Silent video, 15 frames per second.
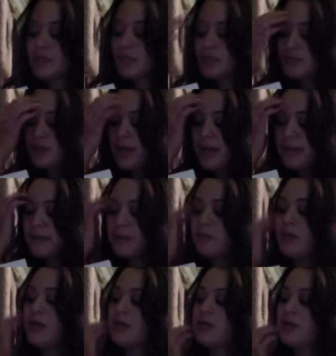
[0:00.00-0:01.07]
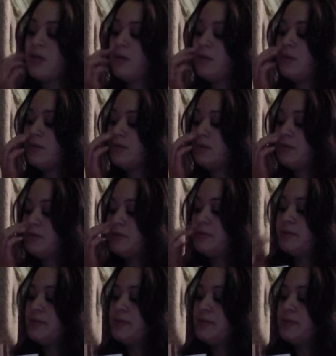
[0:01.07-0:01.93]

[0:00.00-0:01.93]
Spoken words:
So I'm going to walk the whole group